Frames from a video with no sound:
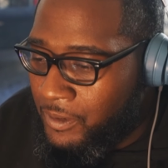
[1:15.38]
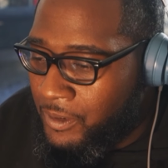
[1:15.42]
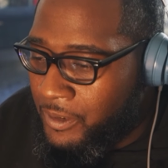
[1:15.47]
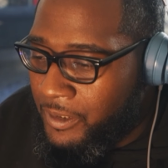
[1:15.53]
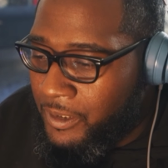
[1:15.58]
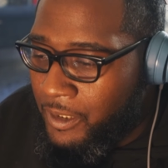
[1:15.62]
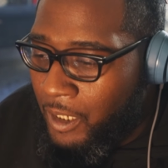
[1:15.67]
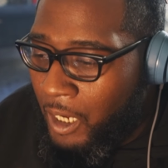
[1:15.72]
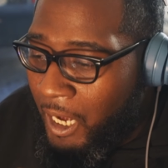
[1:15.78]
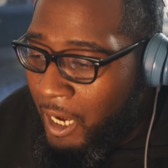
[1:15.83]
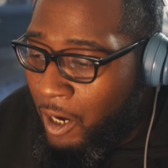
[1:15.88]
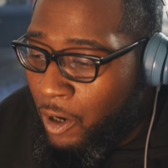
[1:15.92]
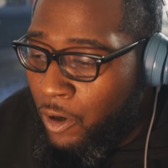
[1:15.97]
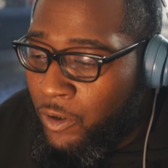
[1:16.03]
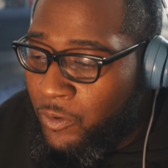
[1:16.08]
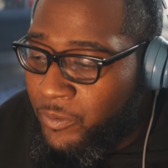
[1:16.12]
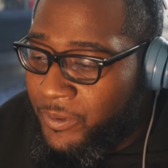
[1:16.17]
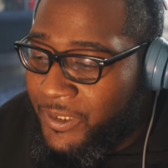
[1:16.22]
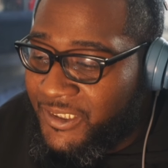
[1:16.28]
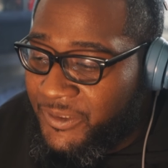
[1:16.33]
I
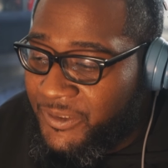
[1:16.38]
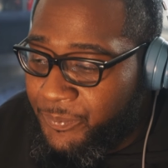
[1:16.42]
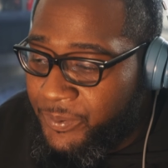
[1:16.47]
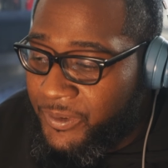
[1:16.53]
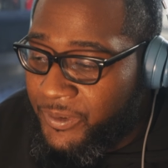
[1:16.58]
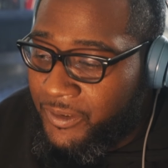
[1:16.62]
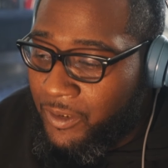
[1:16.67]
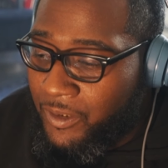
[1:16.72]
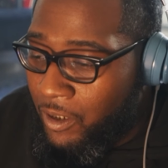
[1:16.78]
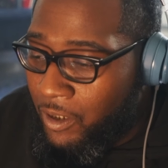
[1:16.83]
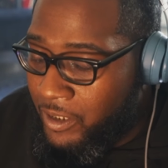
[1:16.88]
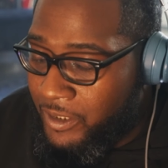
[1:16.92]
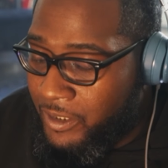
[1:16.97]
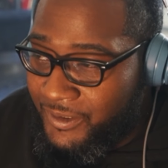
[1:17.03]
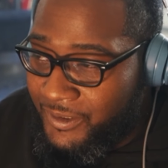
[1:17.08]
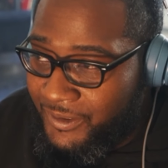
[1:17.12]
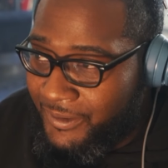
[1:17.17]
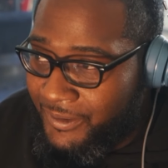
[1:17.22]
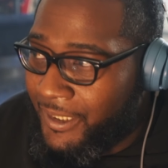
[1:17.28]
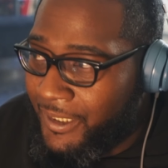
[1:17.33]
always put the
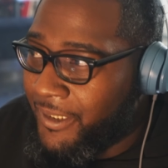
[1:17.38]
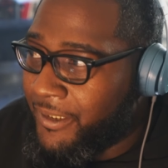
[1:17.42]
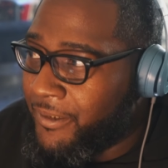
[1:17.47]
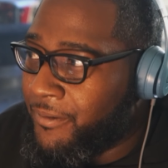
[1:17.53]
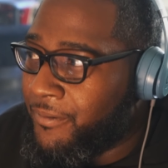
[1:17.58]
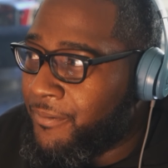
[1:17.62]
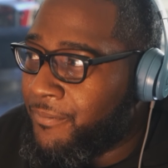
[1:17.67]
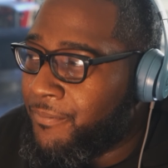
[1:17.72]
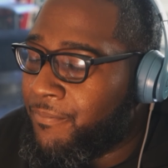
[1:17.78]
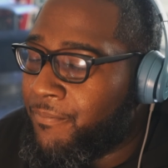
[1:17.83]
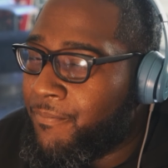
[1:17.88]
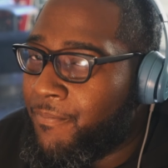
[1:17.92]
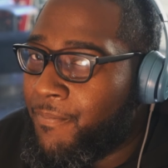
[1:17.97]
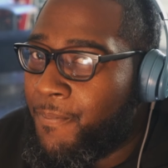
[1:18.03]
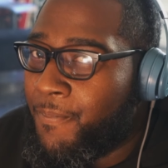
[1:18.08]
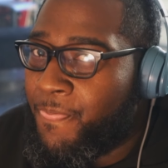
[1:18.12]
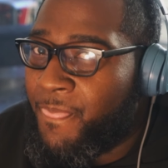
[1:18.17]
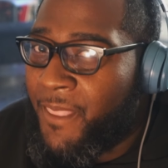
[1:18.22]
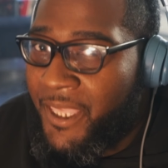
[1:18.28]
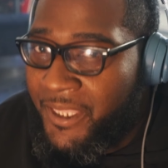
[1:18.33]
artist name
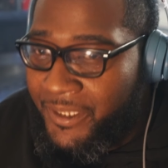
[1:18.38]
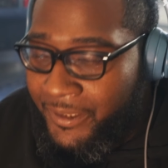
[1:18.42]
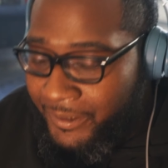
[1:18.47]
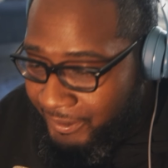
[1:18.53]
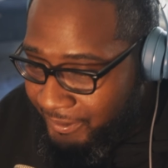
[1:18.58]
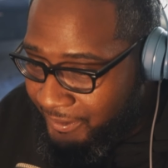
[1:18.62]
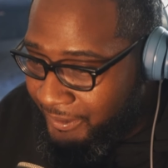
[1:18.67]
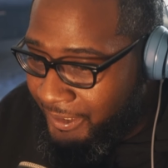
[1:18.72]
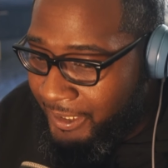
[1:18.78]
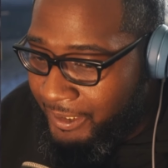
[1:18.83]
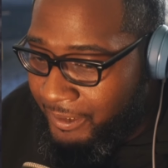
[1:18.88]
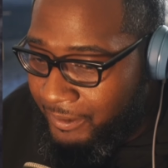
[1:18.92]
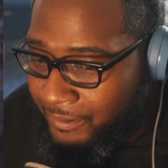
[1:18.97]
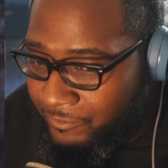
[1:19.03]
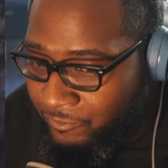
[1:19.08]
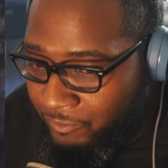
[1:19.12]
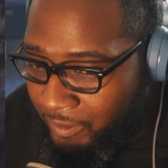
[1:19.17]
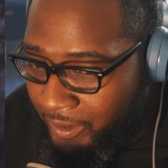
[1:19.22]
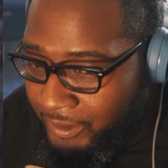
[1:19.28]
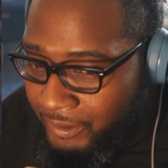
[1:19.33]
in the date,
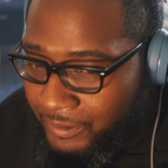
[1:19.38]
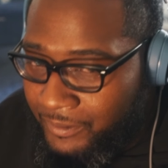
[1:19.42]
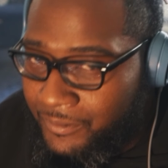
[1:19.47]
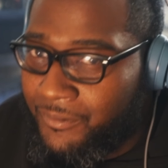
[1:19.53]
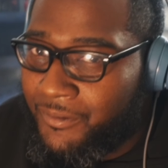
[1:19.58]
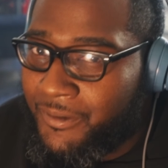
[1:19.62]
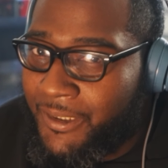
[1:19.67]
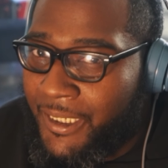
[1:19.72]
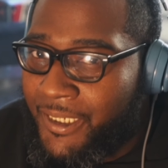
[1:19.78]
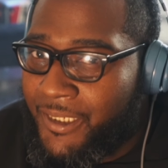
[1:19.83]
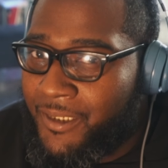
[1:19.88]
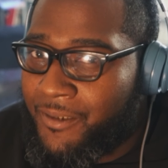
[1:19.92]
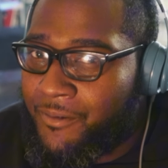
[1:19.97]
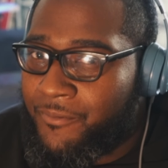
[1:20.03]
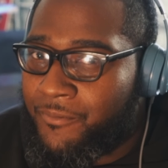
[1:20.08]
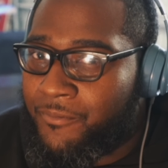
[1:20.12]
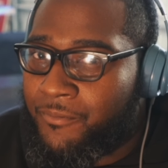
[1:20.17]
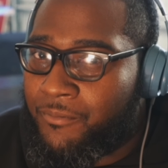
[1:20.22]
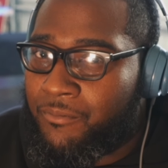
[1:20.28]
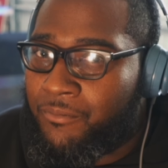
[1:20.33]
right? Date.
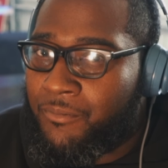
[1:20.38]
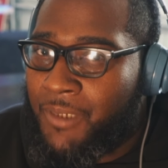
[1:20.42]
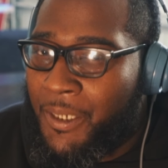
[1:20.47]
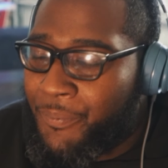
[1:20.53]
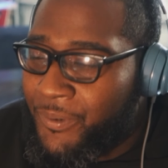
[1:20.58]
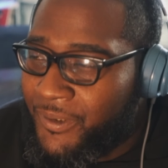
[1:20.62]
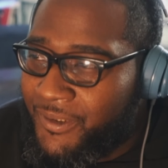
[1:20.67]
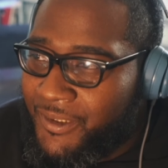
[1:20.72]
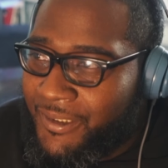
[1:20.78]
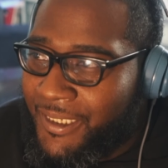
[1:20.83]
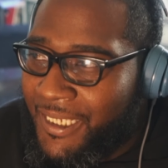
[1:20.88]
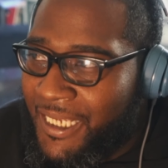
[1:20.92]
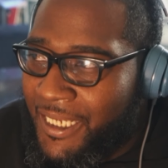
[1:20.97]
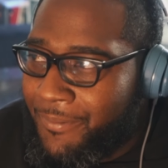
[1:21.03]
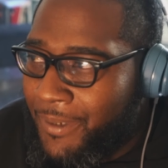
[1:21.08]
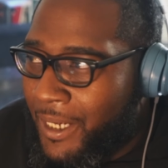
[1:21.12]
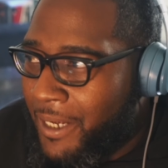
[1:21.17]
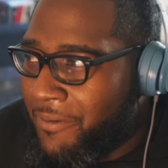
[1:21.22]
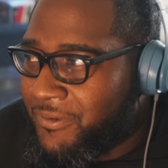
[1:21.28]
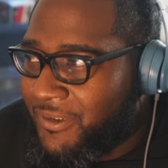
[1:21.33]
I put the name,
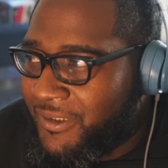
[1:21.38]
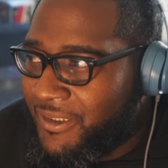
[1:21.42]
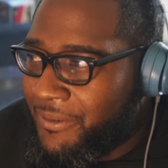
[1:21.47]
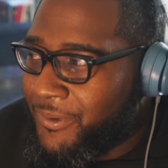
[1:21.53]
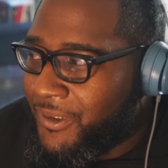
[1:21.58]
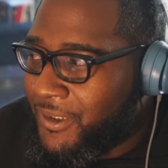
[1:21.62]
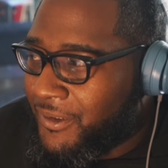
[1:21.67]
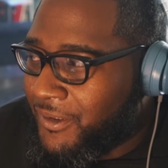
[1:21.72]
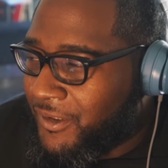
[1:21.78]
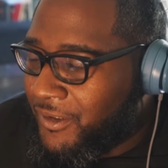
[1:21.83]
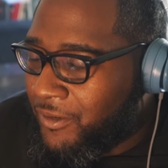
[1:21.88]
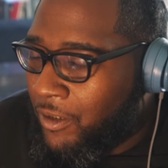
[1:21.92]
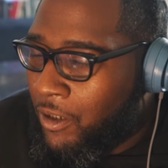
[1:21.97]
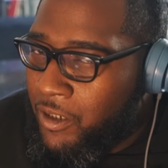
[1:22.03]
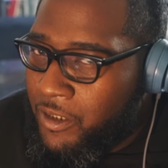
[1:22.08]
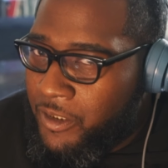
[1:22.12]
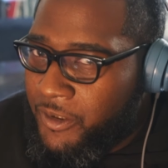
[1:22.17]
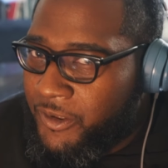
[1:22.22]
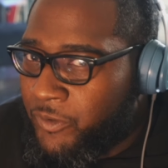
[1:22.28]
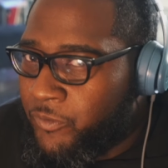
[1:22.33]
obviously, because it's the
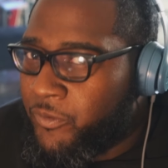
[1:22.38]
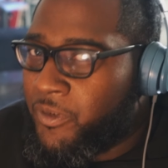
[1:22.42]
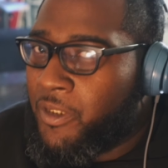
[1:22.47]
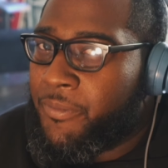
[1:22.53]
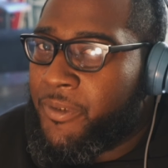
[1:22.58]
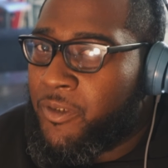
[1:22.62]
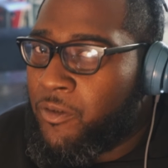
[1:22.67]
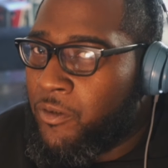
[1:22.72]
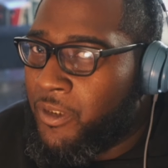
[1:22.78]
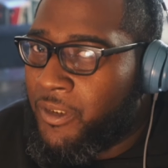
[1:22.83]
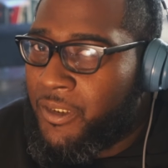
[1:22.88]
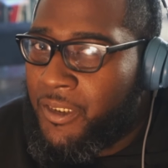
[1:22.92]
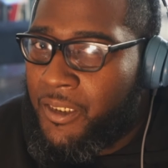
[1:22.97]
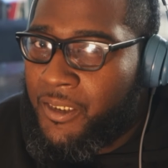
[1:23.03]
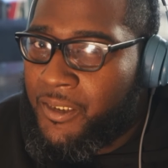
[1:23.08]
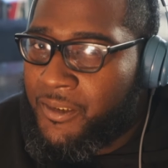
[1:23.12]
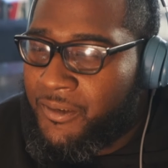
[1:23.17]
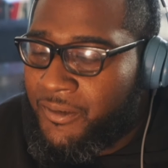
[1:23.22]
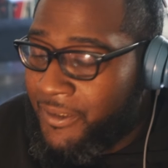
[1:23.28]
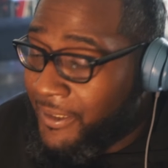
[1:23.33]
artist. You want to be
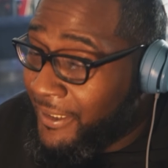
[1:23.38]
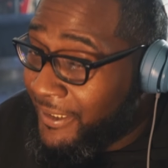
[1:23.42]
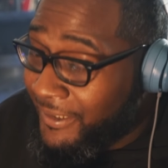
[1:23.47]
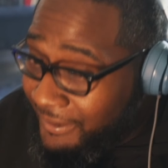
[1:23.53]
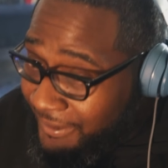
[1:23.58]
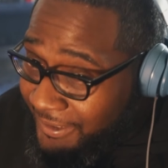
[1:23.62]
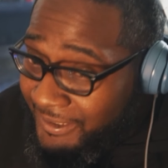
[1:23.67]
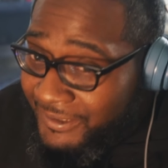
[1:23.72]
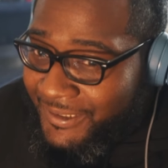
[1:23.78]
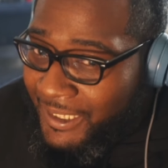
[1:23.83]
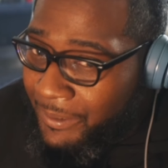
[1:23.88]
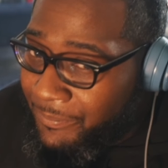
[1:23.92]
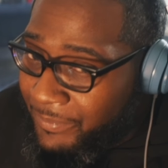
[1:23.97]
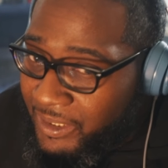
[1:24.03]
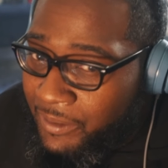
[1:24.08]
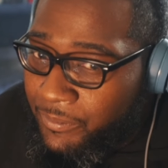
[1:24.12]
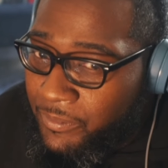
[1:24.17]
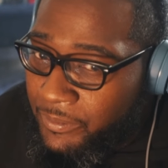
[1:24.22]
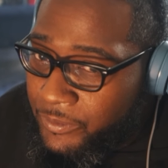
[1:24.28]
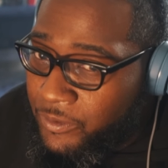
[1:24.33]
organized. At least at
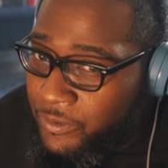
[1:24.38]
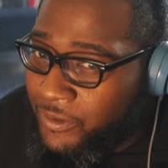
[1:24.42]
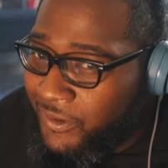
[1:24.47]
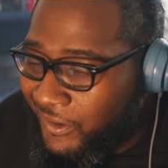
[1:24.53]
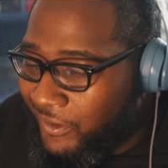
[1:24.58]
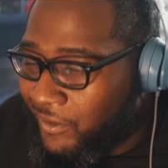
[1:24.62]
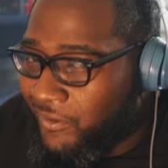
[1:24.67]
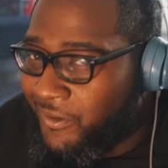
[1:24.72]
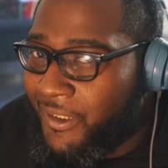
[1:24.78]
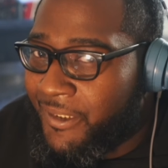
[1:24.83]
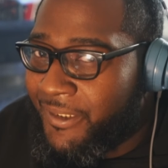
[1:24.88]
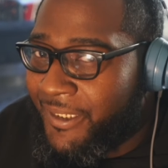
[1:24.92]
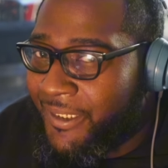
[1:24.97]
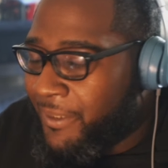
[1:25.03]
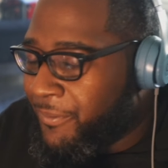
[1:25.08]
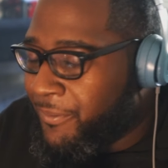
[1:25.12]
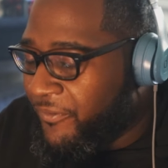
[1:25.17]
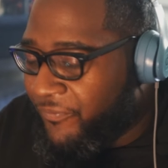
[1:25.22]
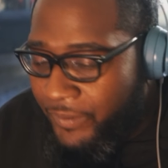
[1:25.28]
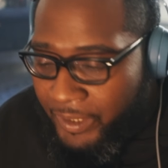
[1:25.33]
minimum, you can search their
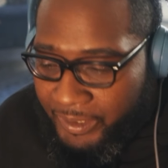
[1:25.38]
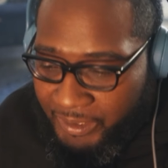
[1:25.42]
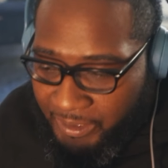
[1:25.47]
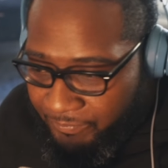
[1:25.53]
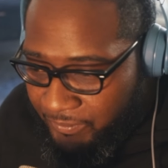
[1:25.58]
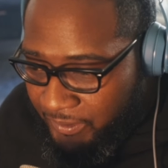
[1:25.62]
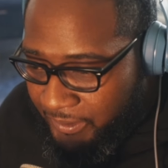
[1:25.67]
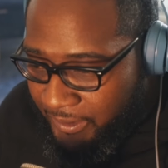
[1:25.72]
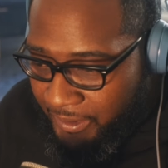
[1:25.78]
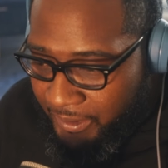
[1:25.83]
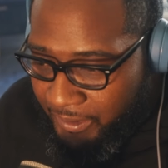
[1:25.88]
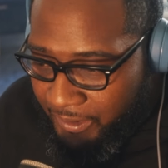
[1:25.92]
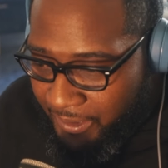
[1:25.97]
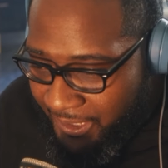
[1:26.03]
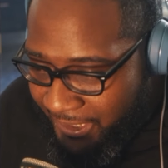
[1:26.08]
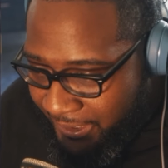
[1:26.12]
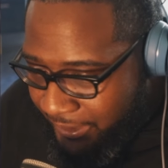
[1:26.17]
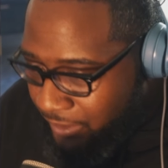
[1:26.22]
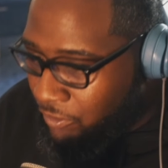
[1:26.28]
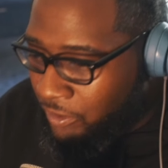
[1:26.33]
name and find everything
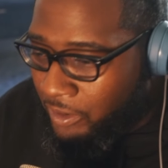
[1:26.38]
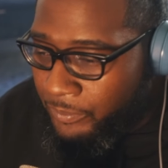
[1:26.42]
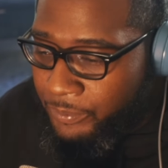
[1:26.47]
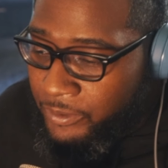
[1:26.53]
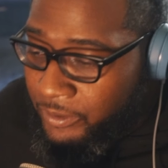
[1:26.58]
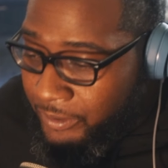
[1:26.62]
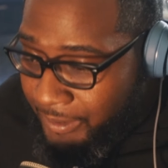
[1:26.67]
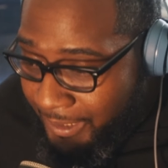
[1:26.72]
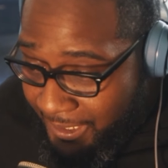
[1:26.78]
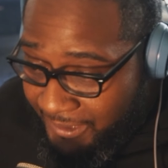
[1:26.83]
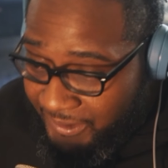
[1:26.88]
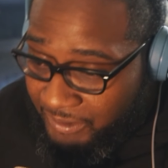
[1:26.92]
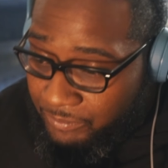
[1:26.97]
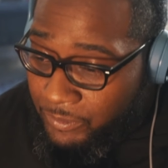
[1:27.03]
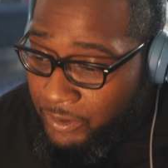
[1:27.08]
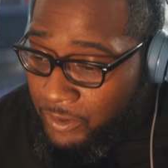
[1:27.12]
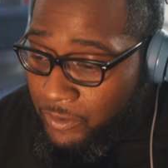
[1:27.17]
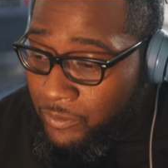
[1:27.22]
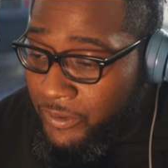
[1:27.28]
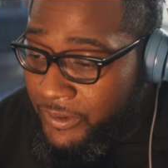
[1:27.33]
in your computer that has something to
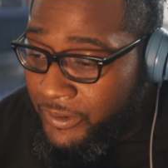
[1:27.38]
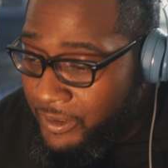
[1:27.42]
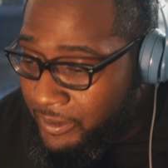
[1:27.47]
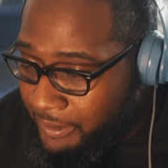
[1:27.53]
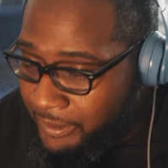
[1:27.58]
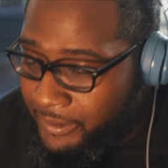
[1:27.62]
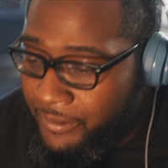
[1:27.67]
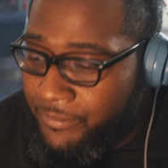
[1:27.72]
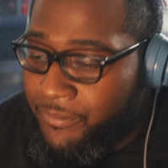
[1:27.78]
do with their name.